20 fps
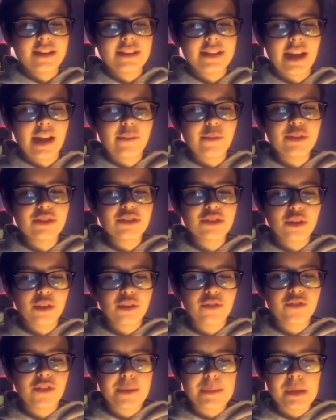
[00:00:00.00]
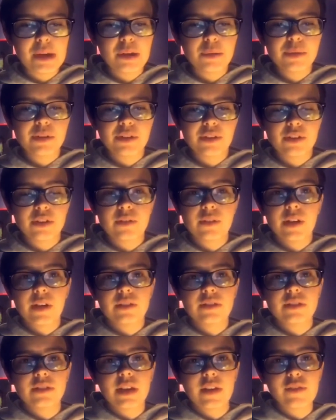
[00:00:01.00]
The average adult female would earn
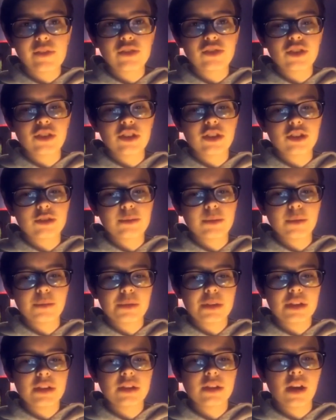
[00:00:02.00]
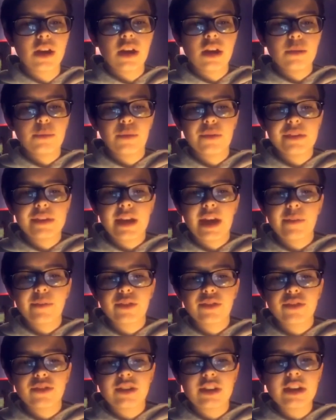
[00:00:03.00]
around 7 shillings per week, while the
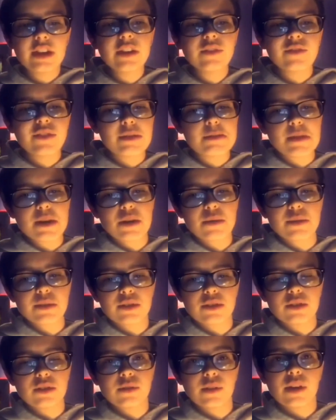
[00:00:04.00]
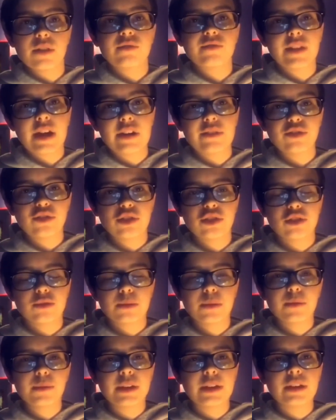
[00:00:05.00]
average teen female would earn around 5 shillings
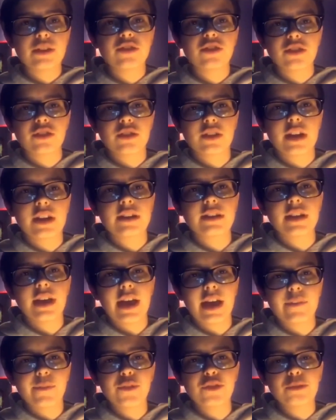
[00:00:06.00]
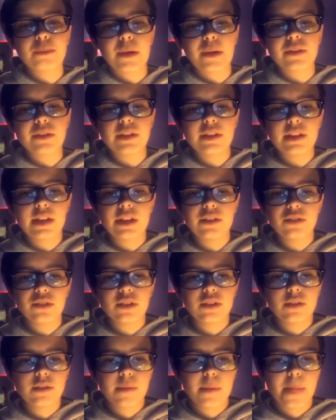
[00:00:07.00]
per week, just like the average male
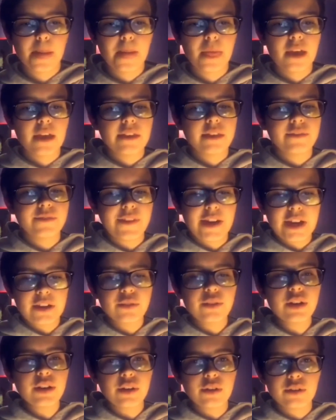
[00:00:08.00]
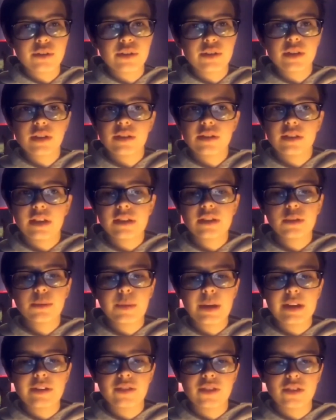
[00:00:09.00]
teenager. The factory owner can set the
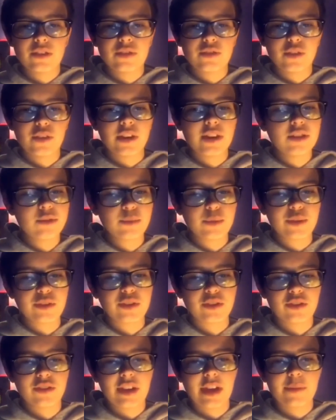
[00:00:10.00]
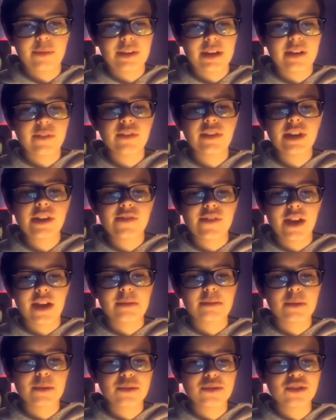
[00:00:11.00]
wages for his workers at whatever he
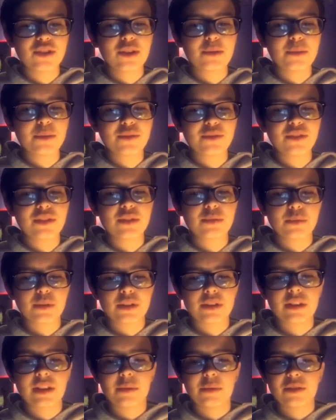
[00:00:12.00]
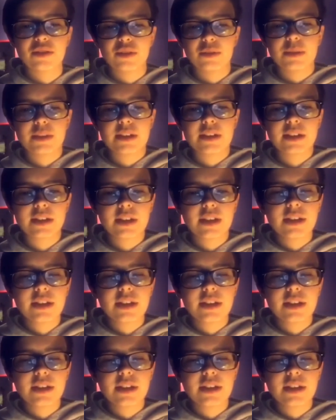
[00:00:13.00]
found most suitable for the work they were doing.